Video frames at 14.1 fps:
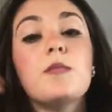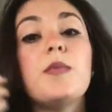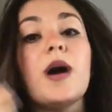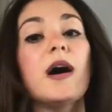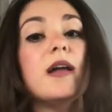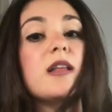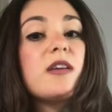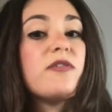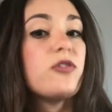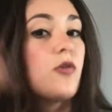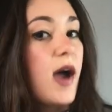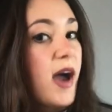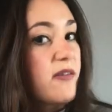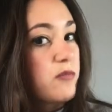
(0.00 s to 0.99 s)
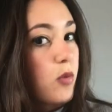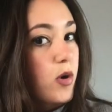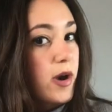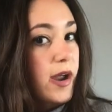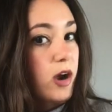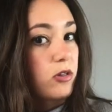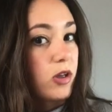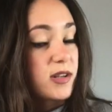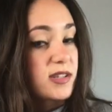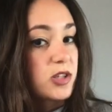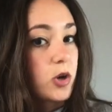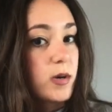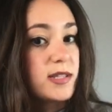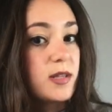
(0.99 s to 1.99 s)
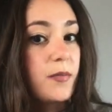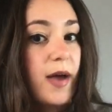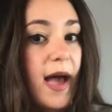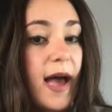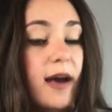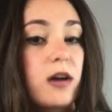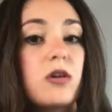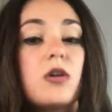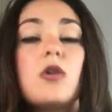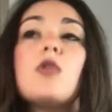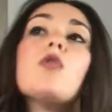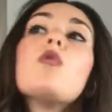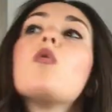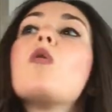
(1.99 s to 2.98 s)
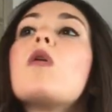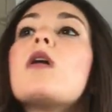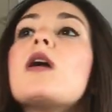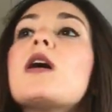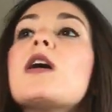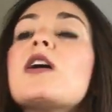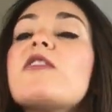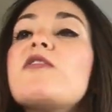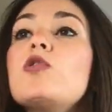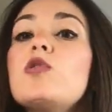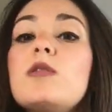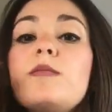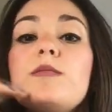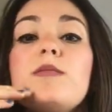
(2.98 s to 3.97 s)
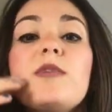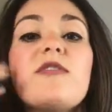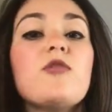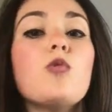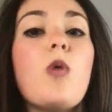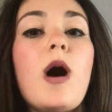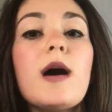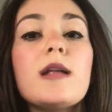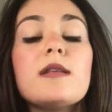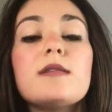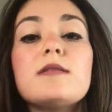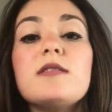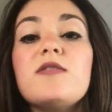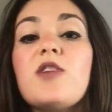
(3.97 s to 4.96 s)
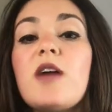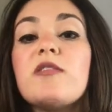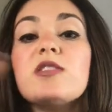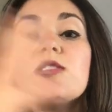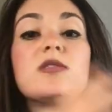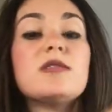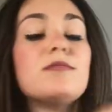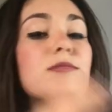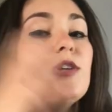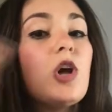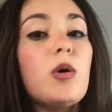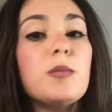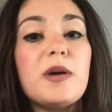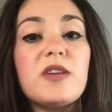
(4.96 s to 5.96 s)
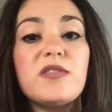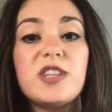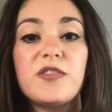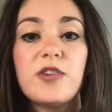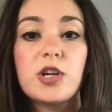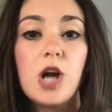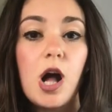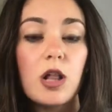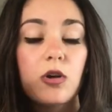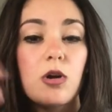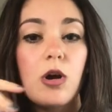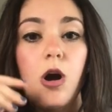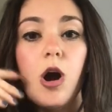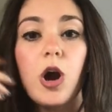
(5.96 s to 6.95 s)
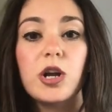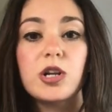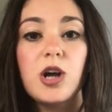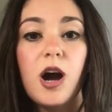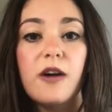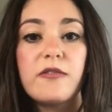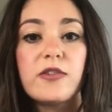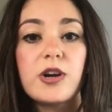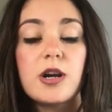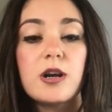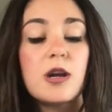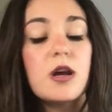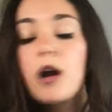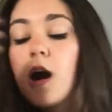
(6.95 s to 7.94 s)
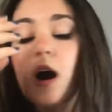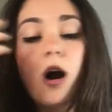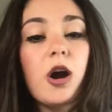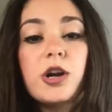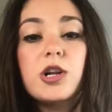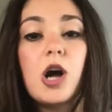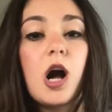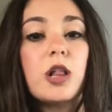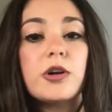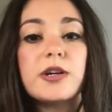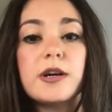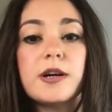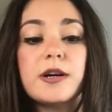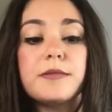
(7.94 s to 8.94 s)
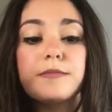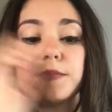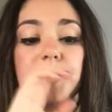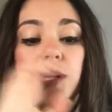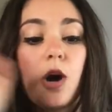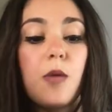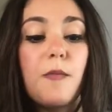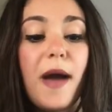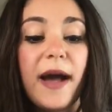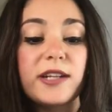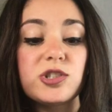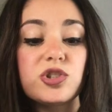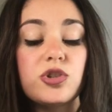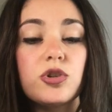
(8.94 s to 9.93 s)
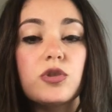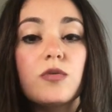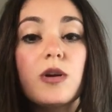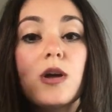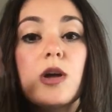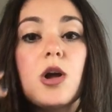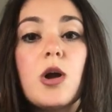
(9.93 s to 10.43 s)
But if you have more hair loss towards the back, or if you have a bit of a different color, a hard color to match to,